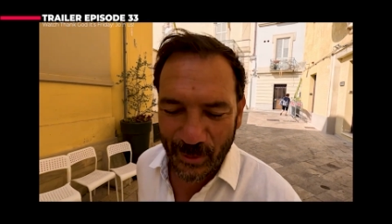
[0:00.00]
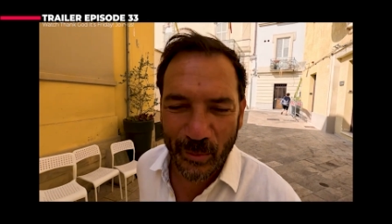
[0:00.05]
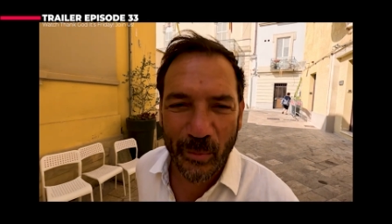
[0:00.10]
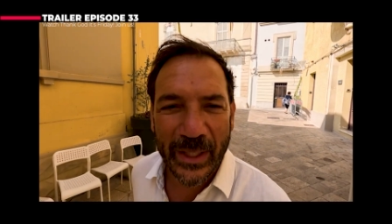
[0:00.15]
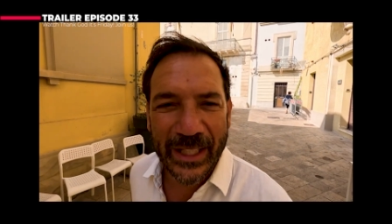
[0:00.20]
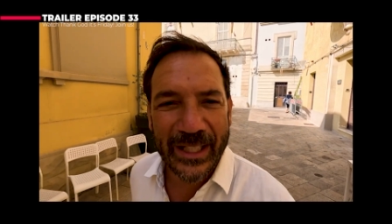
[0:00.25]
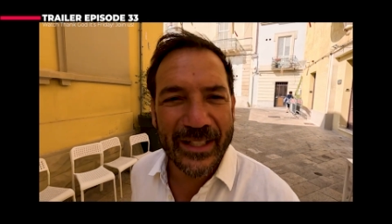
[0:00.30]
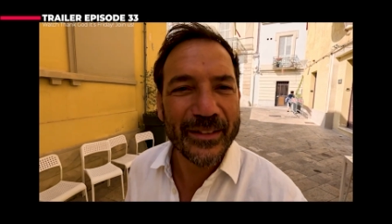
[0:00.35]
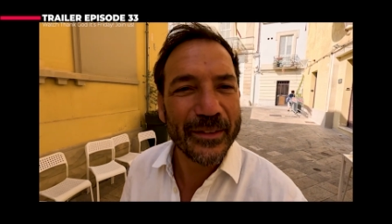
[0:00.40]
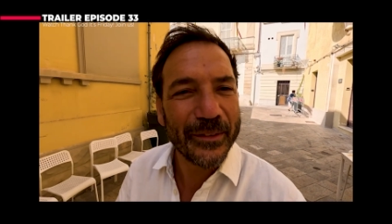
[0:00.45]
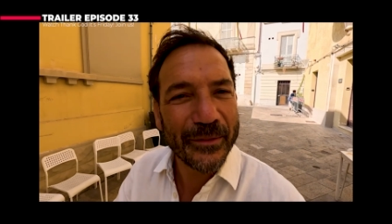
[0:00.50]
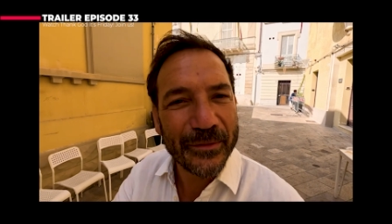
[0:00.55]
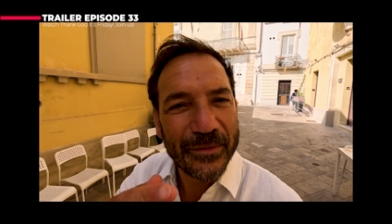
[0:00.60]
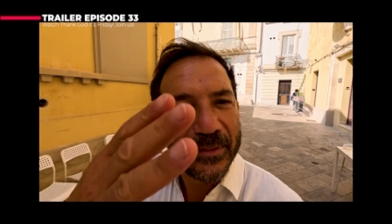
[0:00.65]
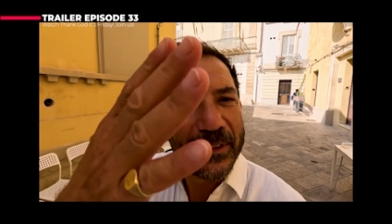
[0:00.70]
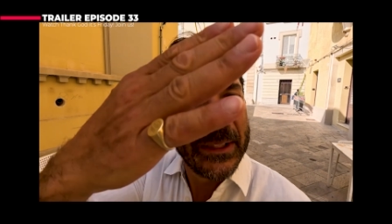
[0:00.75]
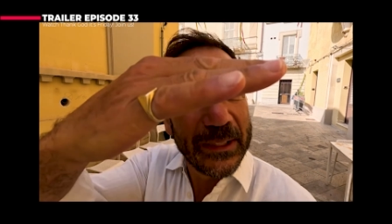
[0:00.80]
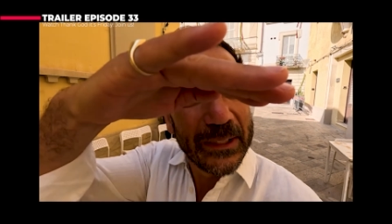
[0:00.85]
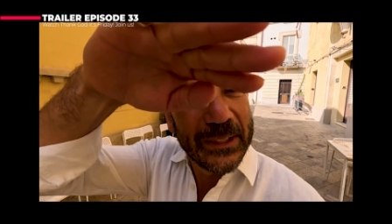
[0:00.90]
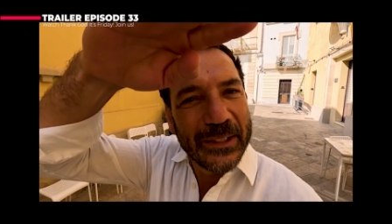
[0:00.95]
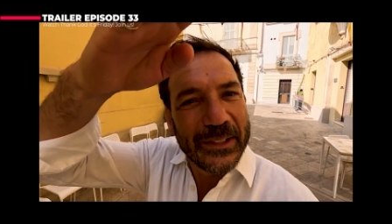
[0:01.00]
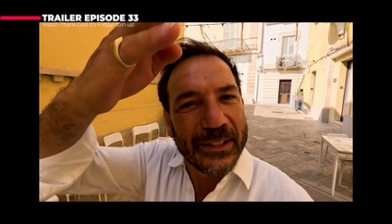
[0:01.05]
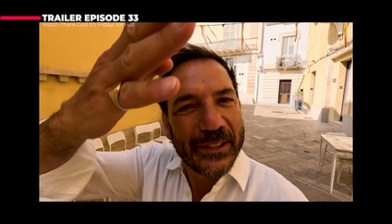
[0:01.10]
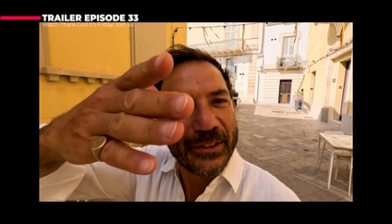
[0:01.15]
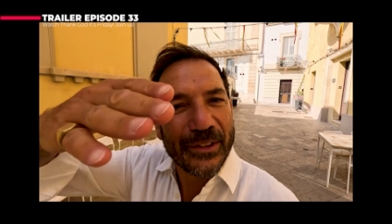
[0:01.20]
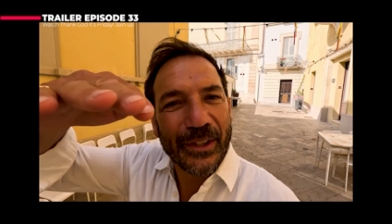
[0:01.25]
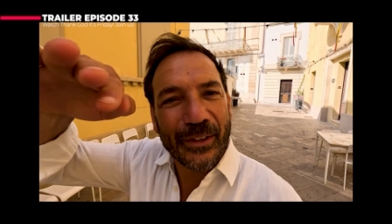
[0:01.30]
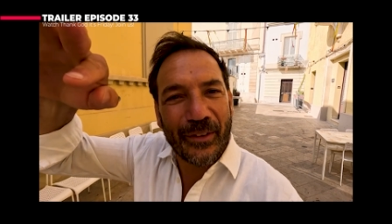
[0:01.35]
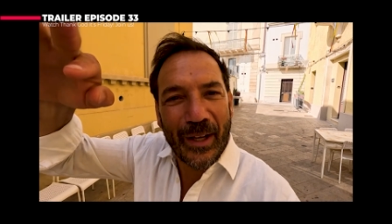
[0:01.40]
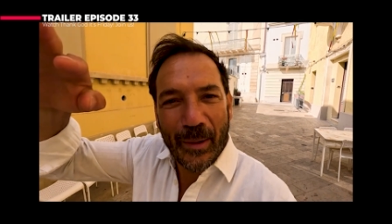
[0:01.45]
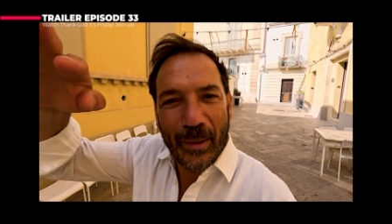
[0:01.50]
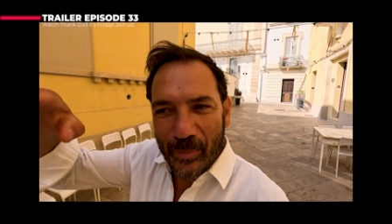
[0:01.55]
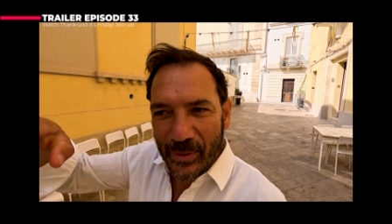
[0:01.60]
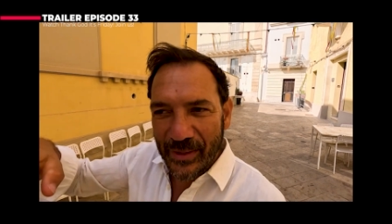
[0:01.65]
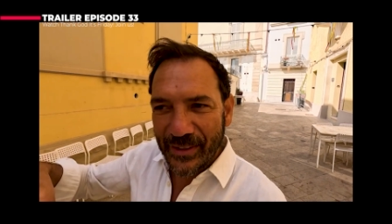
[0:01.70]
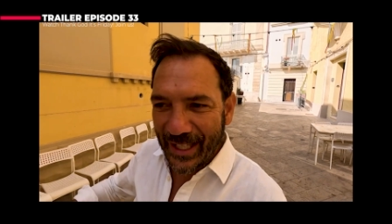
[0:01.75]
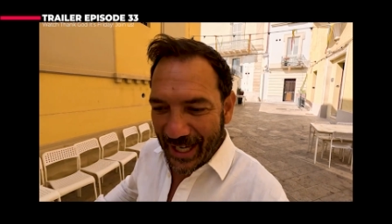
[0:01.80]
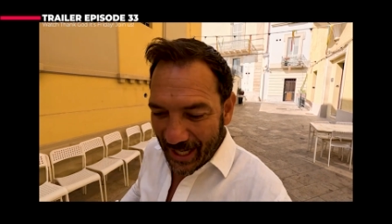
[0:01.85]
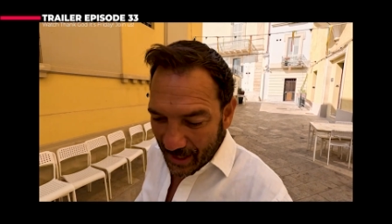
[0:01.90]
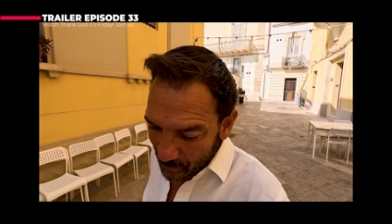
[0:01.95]
of weeks of sort of up
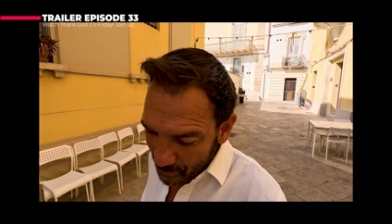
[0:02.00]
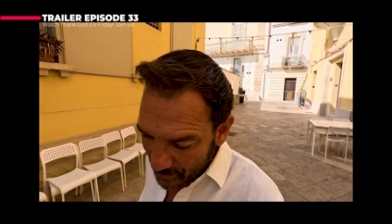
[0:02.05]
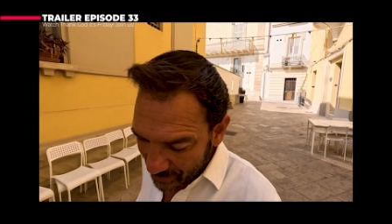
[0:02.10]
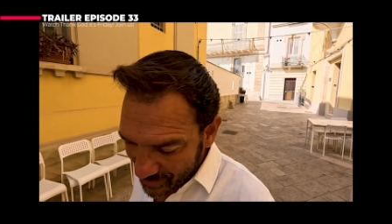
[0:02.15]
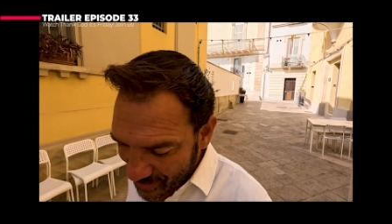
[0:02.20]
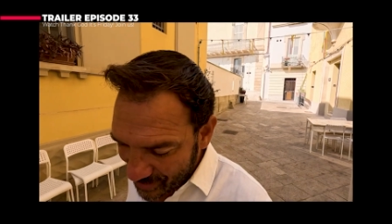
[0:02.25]
and down, bit